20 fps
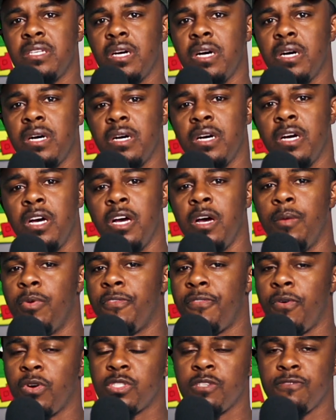
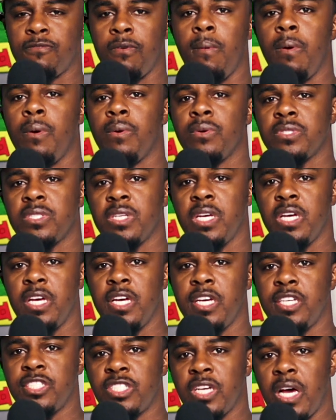but first and foremost,
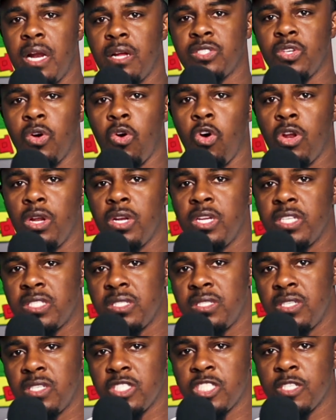Shout out to all the
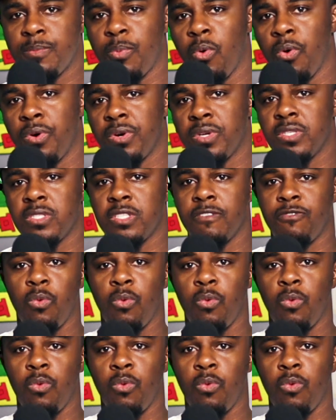listeners, supporters.